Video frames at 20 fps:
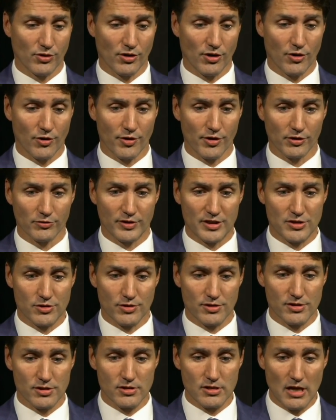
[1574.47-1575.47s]
our oil
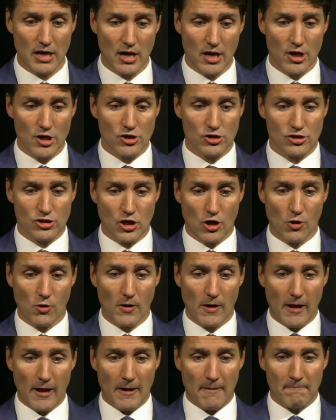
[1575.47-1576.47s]
resources.
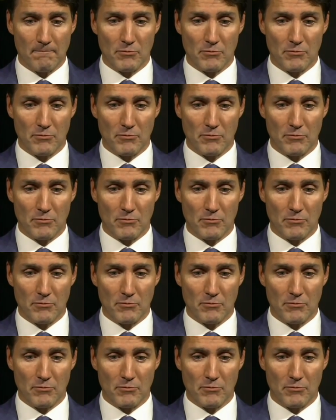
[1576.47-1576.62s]
So